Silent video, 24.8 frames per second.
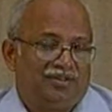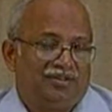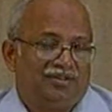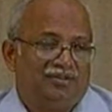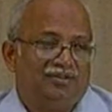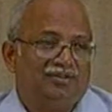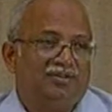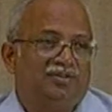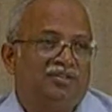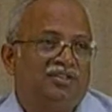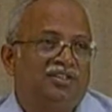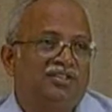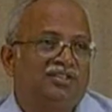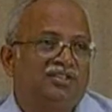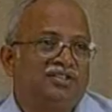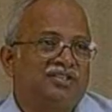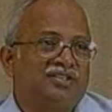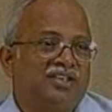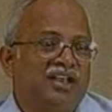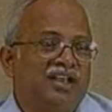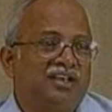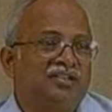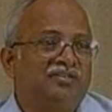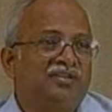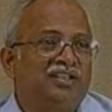So, this
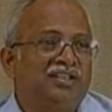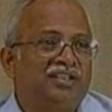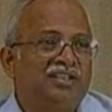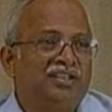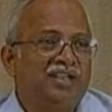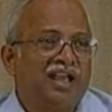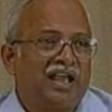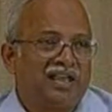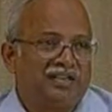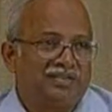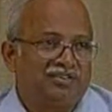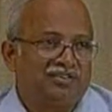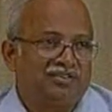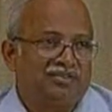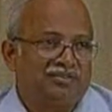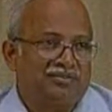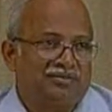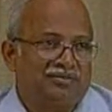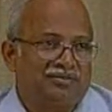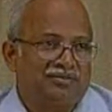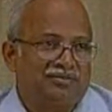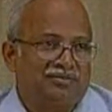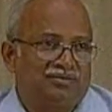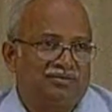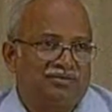galvanic action
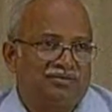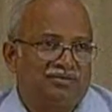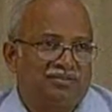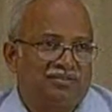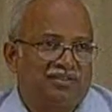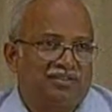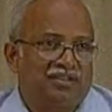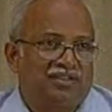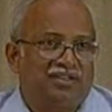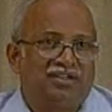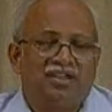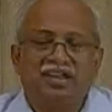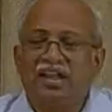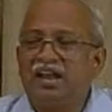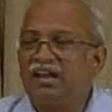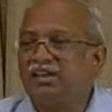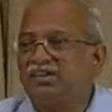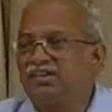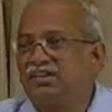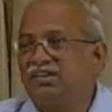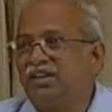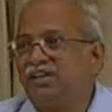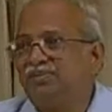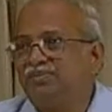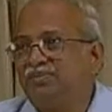can
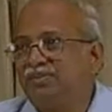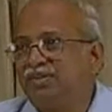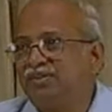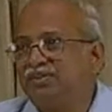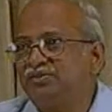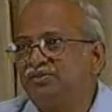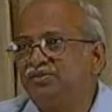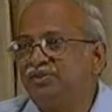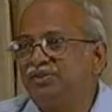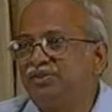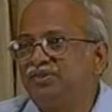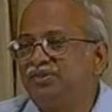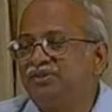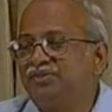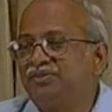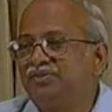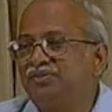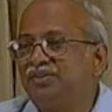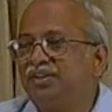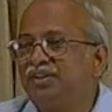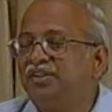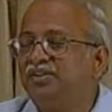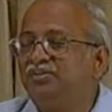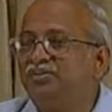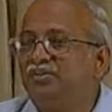take place with
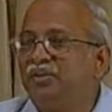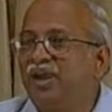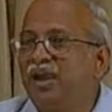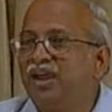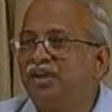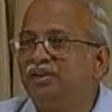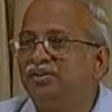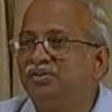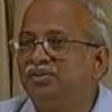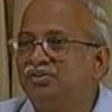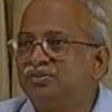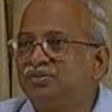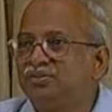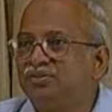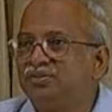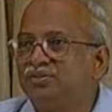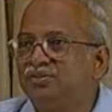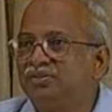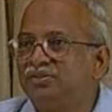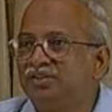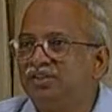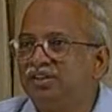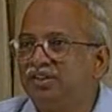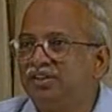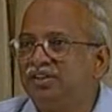very minute
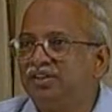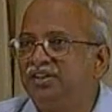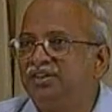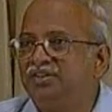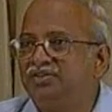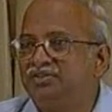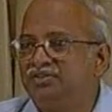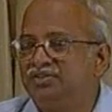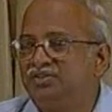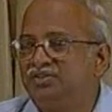degrees,